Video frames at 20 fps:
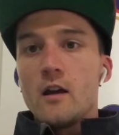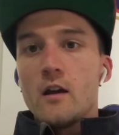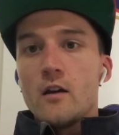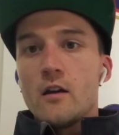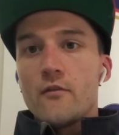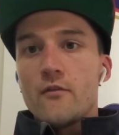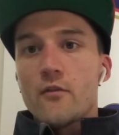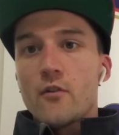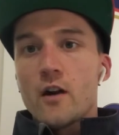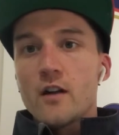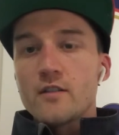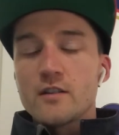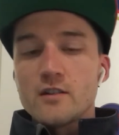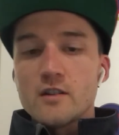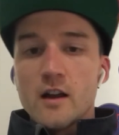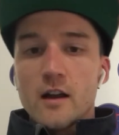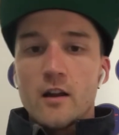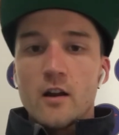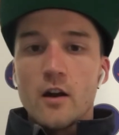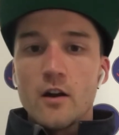For us at
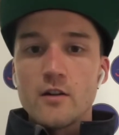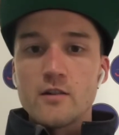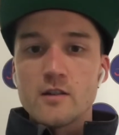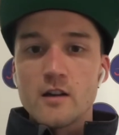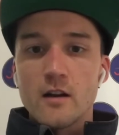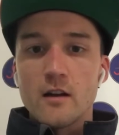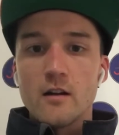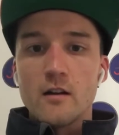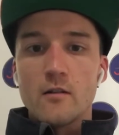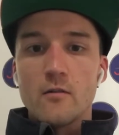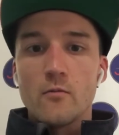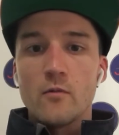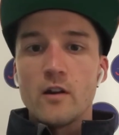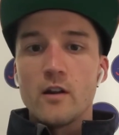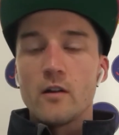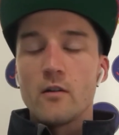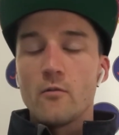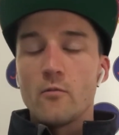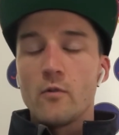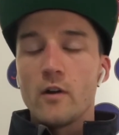Jet Coaching,
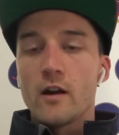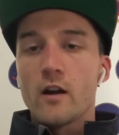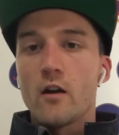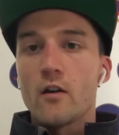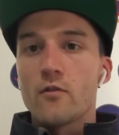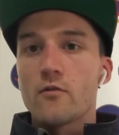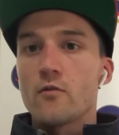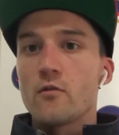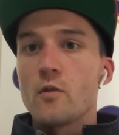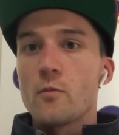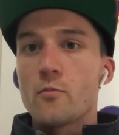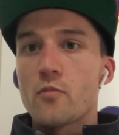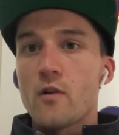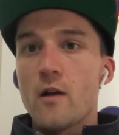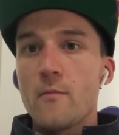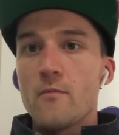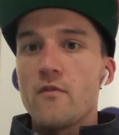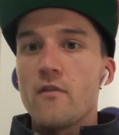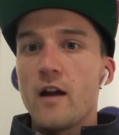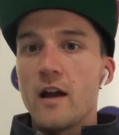we're going through the
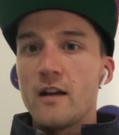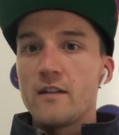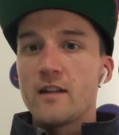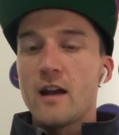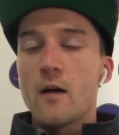prep phase.